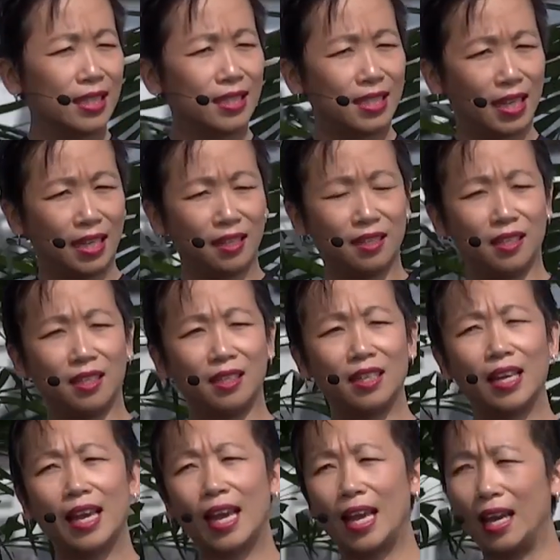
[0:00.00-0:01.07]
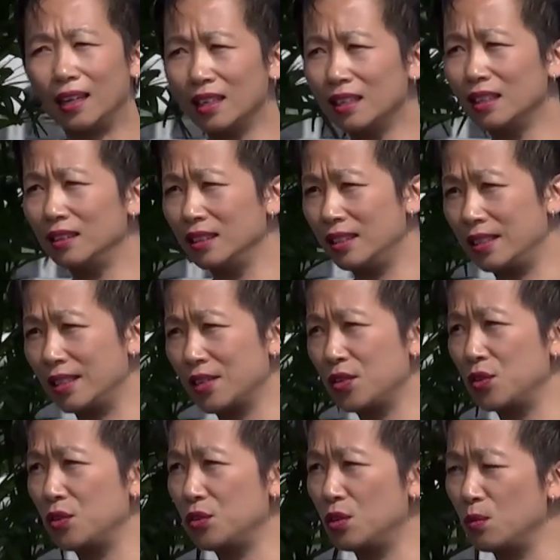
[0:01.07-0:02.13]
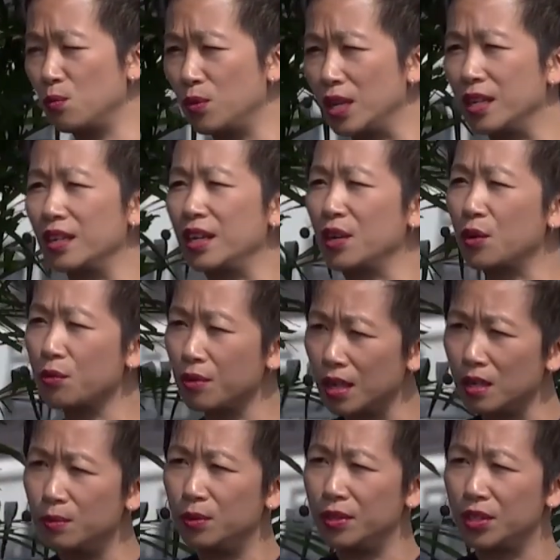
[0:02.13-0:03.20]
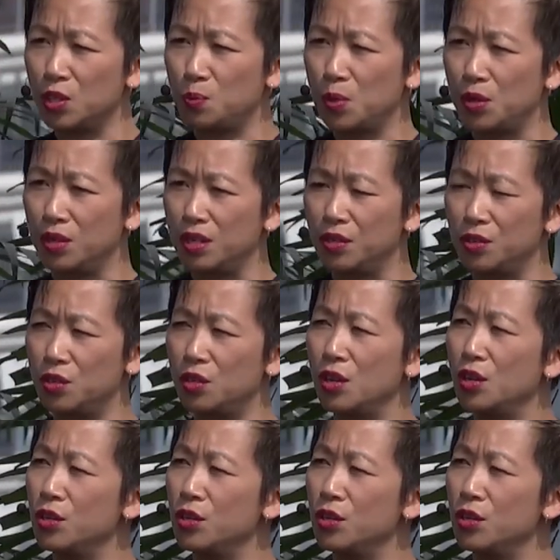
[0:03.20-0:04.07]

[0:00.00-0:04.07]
data, and analytics to bring incredible experience